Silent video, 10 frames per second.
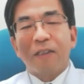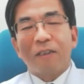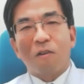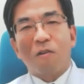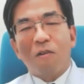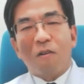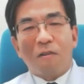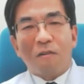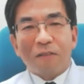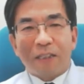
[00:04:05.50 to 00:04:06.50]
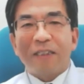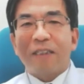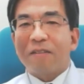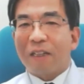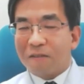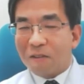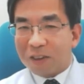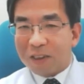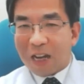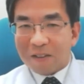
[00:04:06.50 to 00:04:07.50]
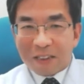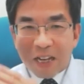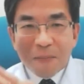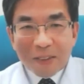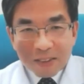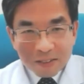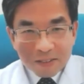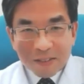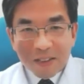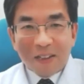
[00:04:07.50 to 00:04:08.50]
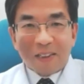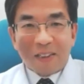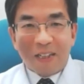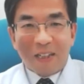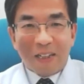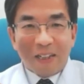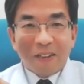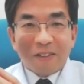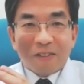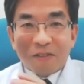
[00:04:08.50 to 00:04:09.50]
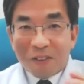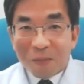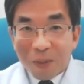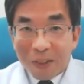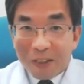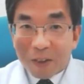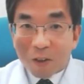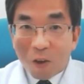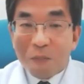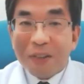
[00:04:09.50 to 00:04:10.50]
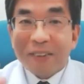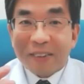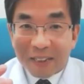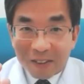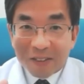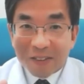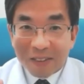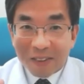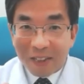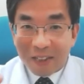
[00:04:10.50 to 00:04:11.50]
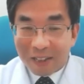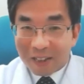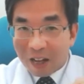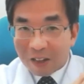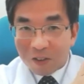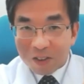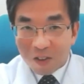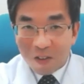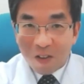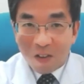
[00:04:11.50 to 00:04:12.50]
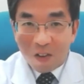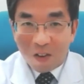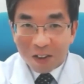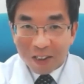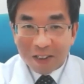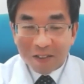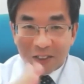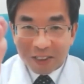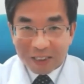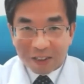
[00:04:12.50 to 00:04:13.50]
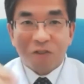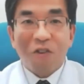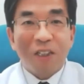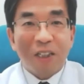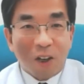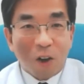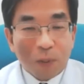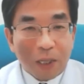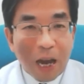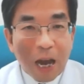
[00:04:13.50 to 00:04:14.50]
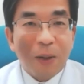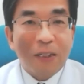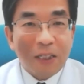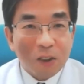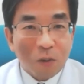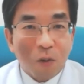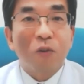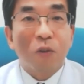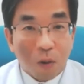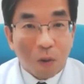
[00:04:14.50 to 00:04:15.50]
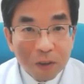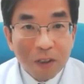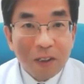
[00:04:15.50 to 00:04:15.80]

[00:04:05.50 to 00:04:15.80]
So digital technology and telemedicine will be compensate and also increase the quality of the hypertension control.